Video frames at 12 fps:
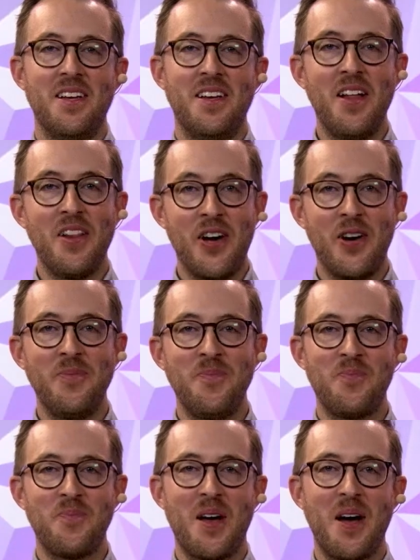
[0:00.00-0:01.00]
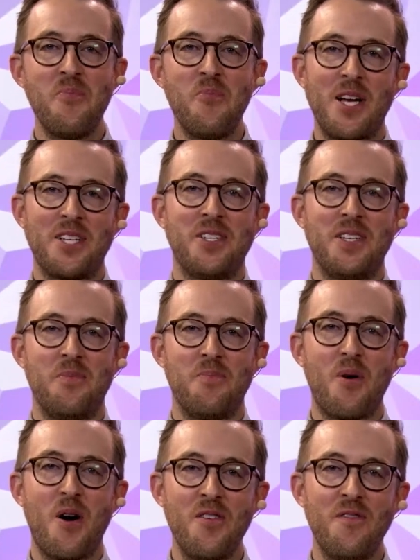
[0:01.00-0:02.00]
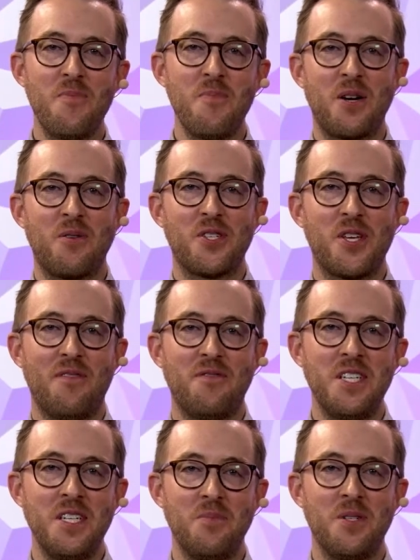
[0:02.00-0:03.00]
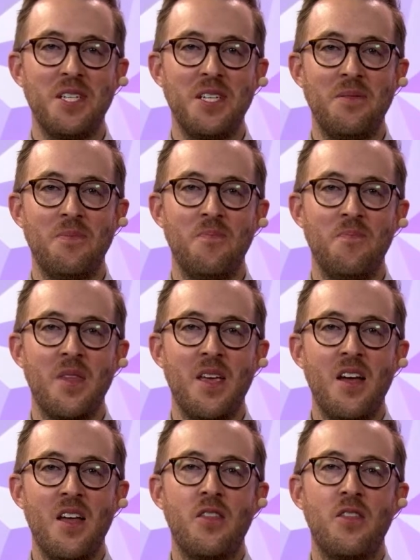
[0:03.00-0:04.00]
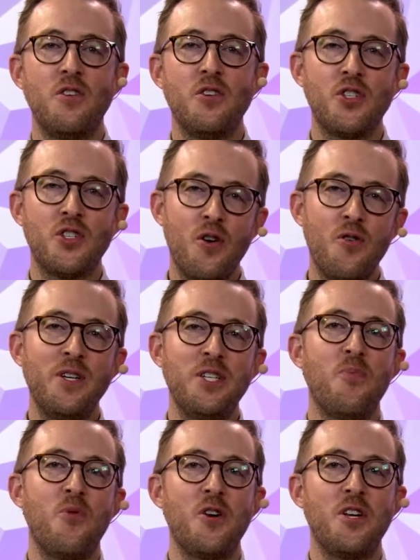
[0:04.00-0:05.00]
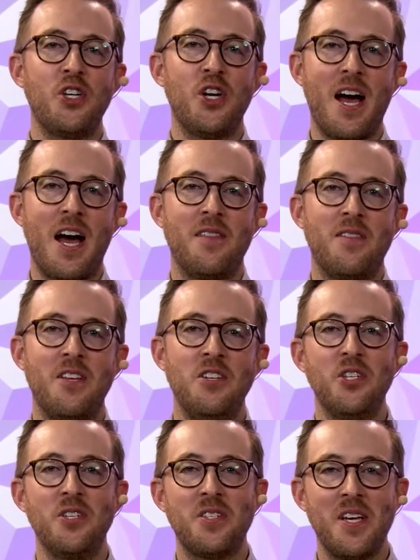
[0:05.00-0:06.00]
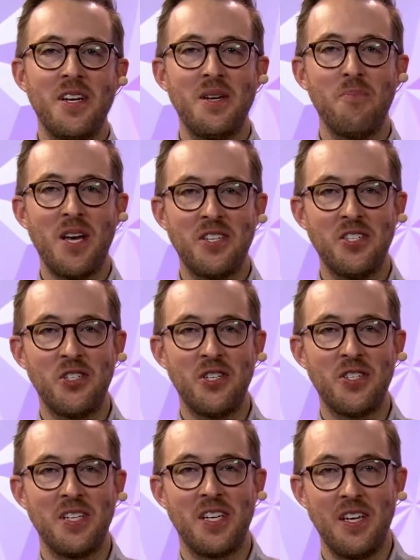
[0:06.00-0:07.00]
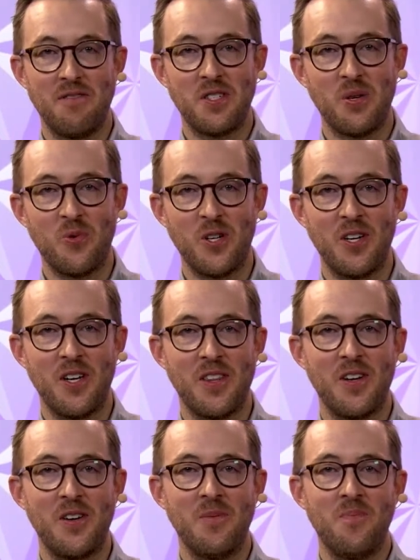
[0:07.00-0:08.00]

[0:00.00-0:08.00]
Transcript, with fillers: Hello, I'm Weston, part of the Microsoft Teams team. There's so much more to chat than just sending messages and gifts to one another.